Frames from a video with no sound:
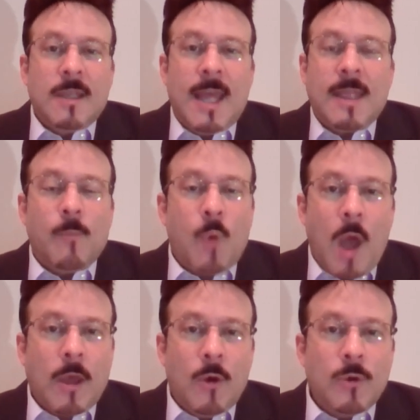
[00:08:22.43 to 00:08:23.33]
that the
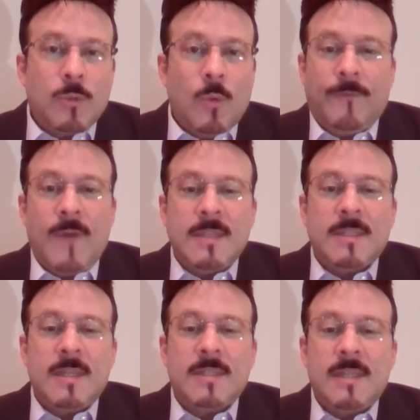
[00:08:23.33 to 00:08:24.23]
Broncos will
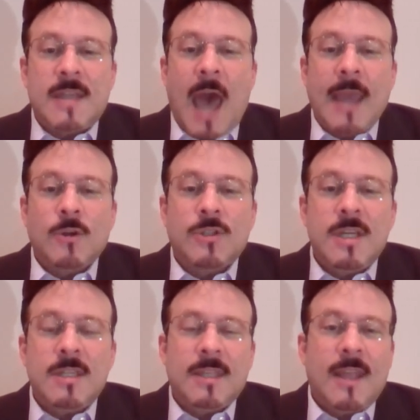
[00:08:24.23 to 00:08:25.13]
face this entire
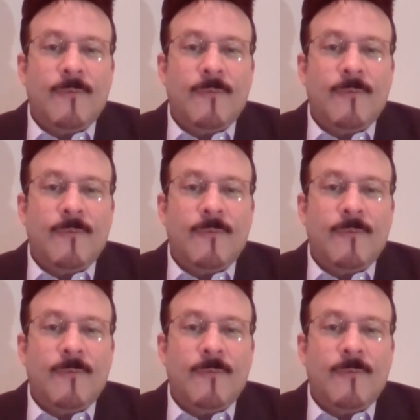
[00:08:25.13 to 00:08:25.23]
season.